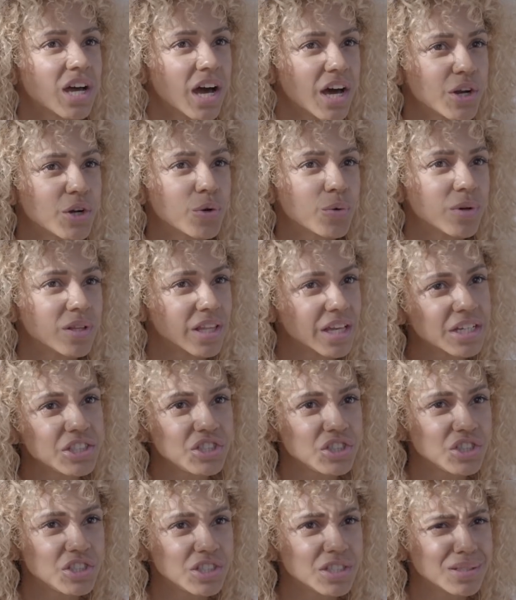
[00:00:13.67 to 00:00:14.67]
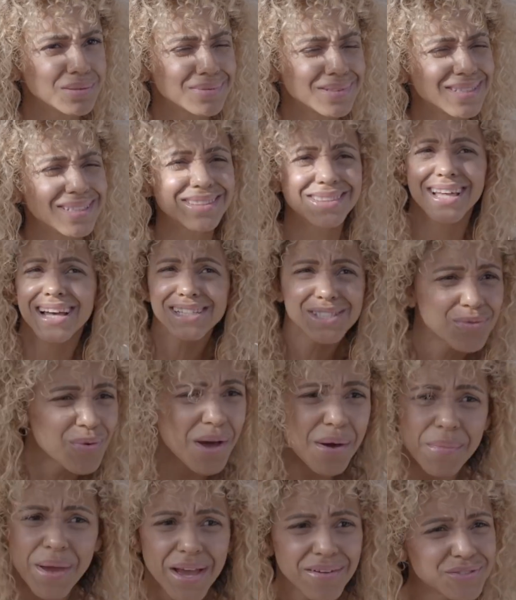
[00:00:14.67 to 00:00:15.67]
hotter in relationships. That's
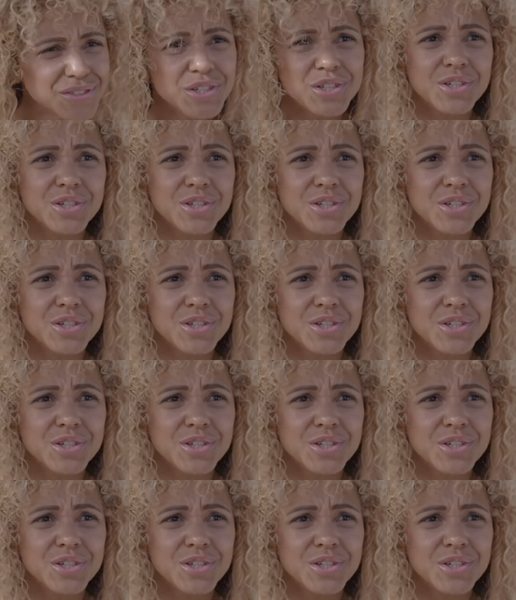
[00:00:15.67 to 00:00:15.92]
why I'm asking you.